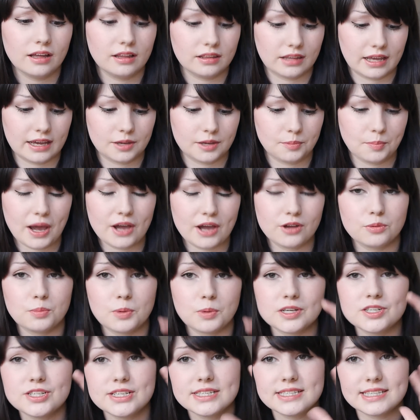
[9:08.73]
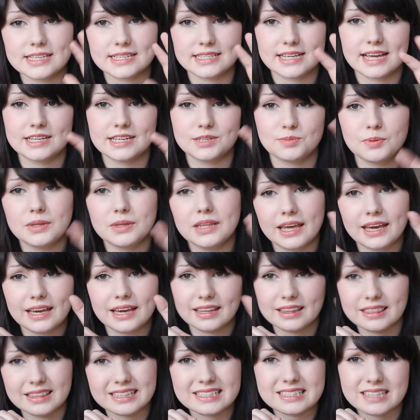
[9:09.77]
Like powder brushes, they tend to be
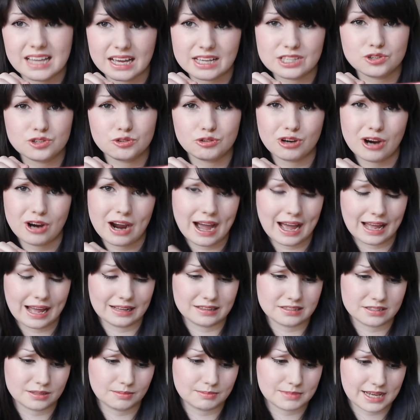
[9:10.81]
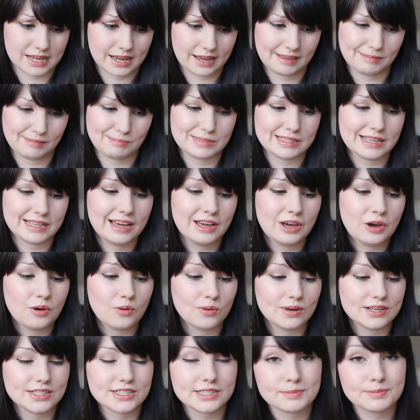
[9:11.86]
like the size of your hand sometimes,
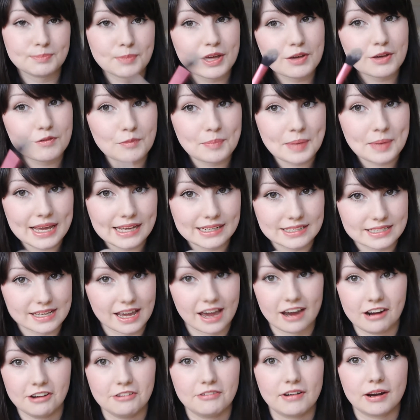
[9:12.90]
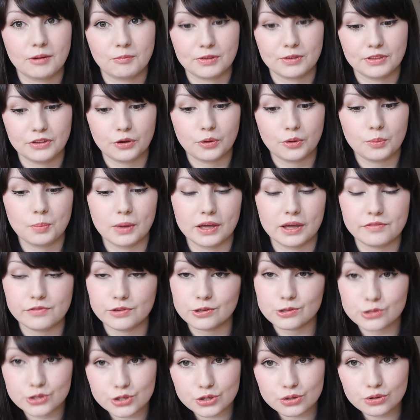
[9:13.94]
which is a bit of a pain to carry around with you, but if
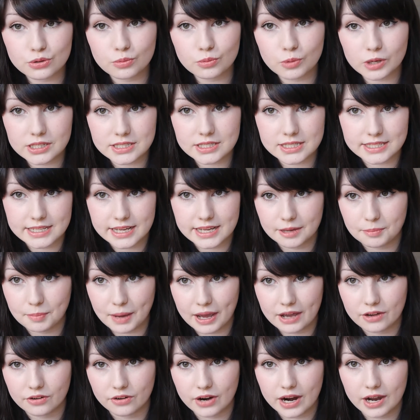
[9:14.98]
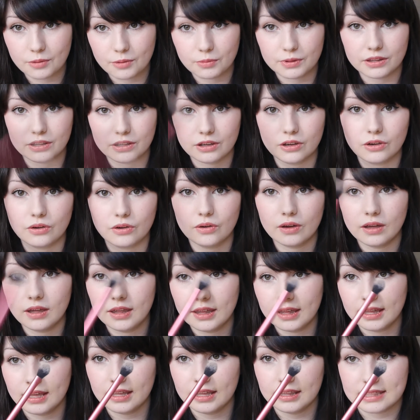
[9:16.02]
you do want to take powder out with you,
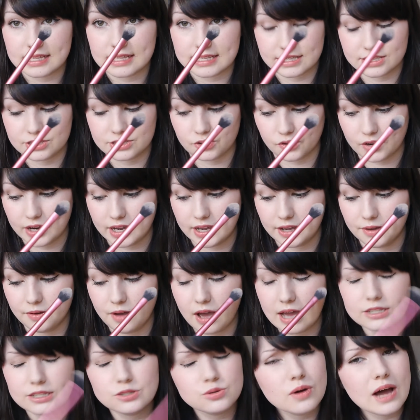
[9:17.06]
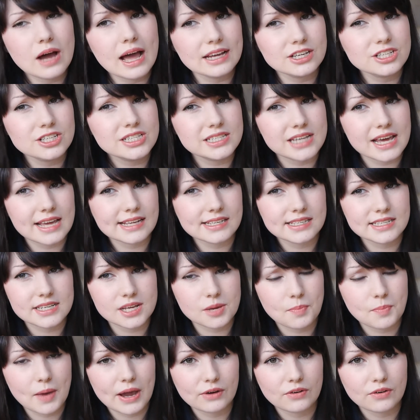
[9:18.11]
this is great. I don't actually tend to
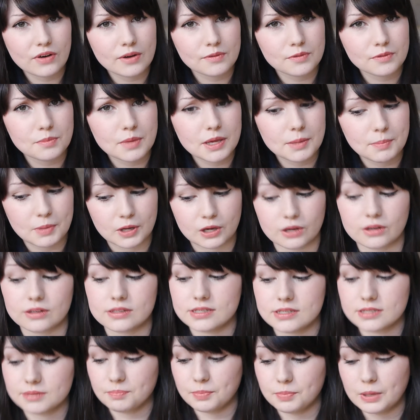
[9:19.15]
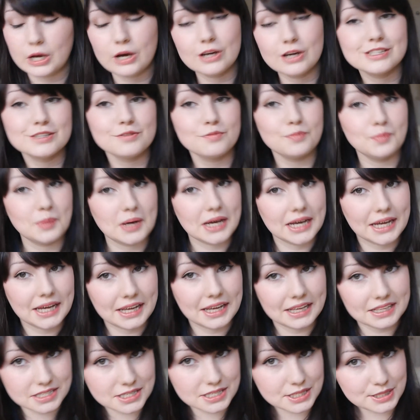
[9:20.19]
take powder out with me because of
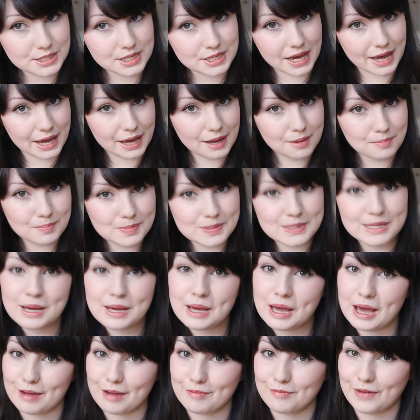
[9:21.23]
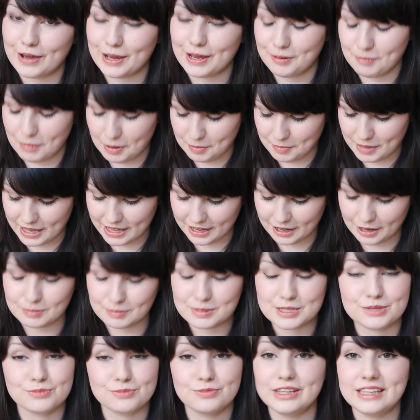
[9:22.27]
my steps. I find my makeup
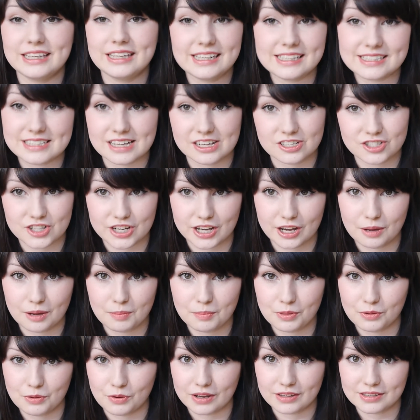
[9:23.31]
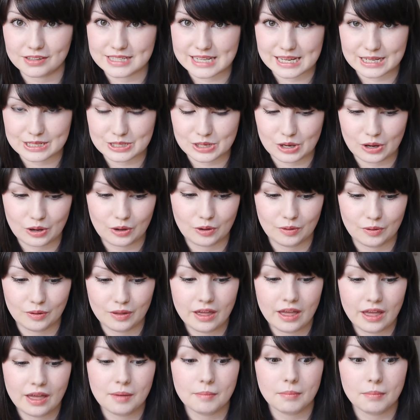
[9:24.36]
doesn't really need touching up throughout the day at all,
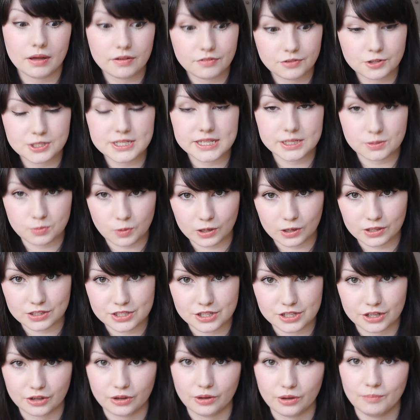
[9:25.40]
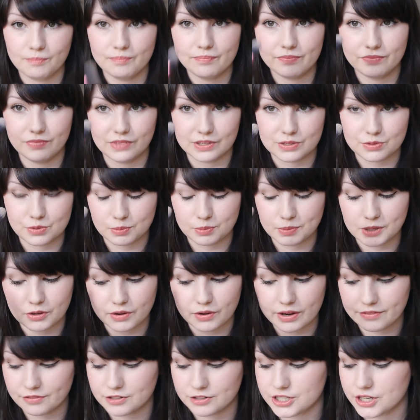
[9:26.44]
but if you did want to, this would be
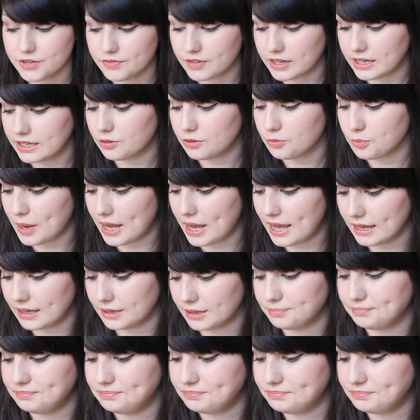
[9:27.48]
great for shoving in your bag.